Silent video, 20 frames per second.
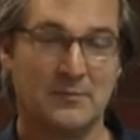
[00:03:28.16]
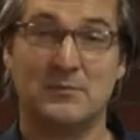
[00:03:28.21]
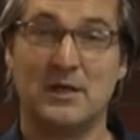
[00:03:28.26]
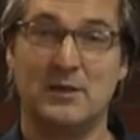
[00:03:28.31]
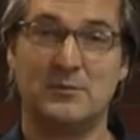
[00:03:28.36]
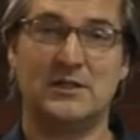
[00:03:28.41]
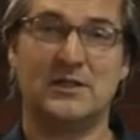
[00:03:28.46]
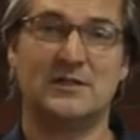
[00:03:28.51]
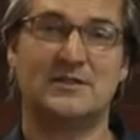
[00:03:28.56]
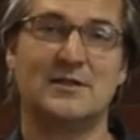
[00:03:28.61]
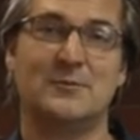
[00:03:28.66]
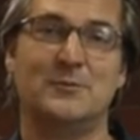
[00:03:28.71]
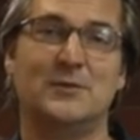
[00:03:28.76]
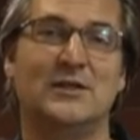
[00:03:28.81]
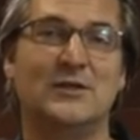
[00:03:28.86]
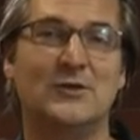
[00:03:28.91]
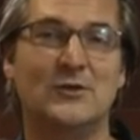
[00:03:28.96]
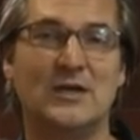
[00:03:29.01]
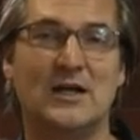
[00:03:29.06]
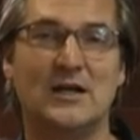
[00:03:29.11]
maybe that's
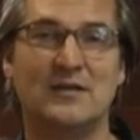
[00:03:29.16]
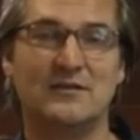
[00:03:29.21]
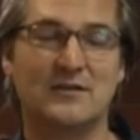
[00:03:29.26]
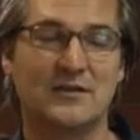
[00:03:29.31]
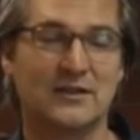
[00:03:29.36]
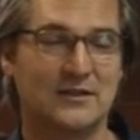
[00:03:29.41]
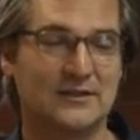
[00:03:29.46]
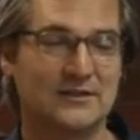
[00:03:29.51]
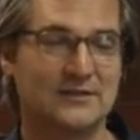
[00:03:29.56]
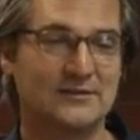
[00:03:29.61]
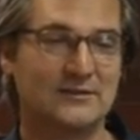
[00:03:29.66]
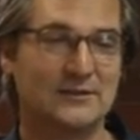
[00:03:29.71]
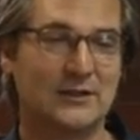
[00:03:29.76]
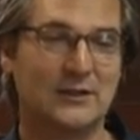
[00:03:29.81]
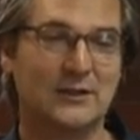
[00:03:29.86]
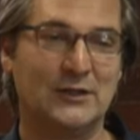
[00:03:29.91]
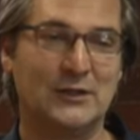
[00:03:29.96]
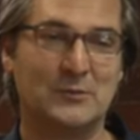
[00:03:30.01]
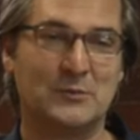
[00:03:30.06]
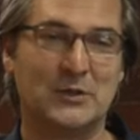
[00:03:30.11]
something you guys can
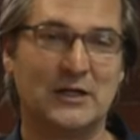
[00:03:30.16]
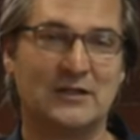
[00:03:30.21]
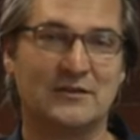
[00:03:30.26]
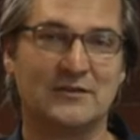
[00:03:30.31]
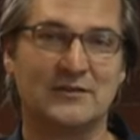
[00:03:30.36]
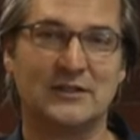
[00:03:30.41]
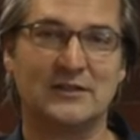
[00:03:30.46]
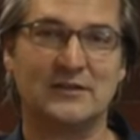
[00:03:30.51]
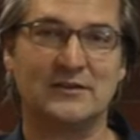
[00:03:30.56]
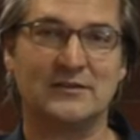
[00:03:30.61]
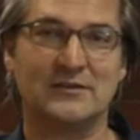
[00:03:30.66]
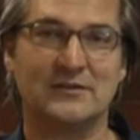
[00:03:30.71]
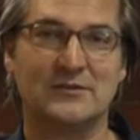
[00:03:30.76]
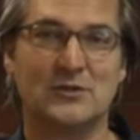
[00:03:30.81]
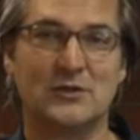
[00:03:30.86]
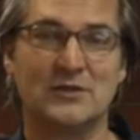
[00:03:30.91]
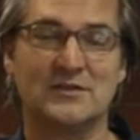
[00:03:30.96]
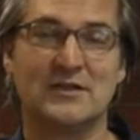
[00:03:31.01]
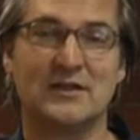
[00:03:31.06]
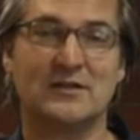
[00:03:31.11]
think about and
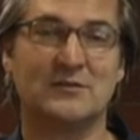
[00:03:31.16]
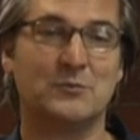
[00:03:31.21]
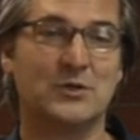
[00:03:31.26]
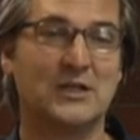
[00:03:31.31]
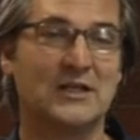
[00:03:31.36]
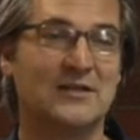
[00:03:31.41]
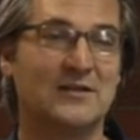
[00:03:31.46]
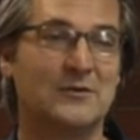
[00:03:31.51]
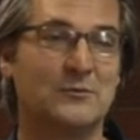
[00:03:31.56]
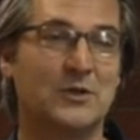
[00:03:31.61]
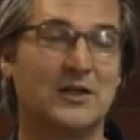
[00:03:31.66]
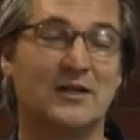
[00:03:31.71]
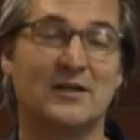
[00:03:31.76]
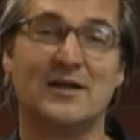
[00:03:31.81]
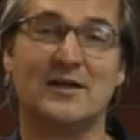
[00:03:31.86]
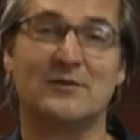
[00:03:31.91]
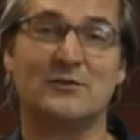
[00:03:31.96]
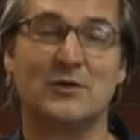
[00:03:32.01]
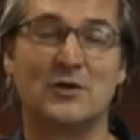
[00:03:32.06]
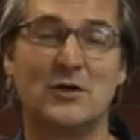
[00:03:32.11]
contact me, and we can
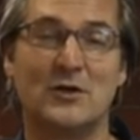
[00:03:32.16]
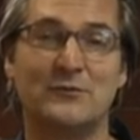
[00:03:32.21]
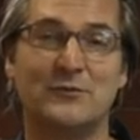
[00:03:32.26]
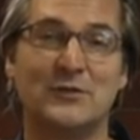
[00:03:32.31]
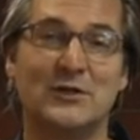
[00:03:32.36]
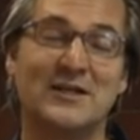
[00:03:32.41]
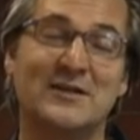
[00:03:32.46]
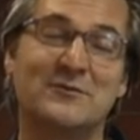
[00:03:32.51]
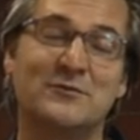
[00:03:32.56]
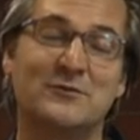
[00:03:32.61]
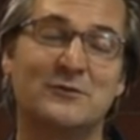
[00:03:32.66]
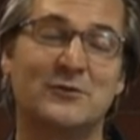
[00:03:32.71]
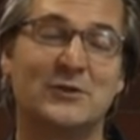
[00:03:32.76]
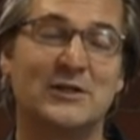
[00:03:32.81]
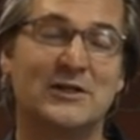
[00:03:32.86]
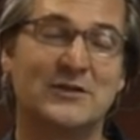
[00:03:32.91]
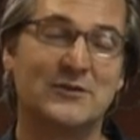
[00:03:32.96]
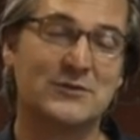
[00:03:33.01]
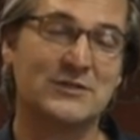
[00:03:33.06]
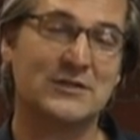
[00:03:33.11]
have a coffee and have a
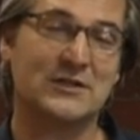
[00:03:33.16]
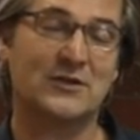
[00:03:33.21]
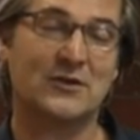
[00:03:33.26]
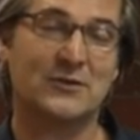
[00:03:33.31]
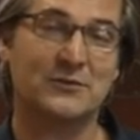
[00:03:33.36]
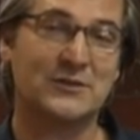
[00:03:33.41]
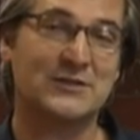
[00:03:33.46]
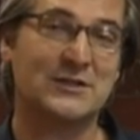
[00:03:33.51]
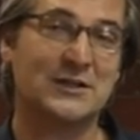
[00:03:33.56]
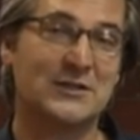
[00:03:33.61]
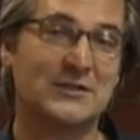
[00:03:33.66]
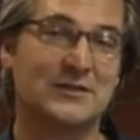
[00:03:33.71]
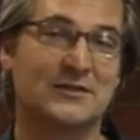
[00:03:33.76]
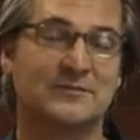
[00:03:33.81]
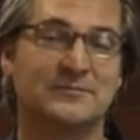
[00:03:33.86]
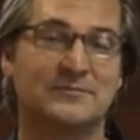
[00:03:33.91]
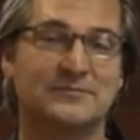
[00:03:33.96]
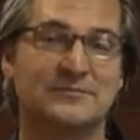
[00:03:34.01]
very interesting conversation.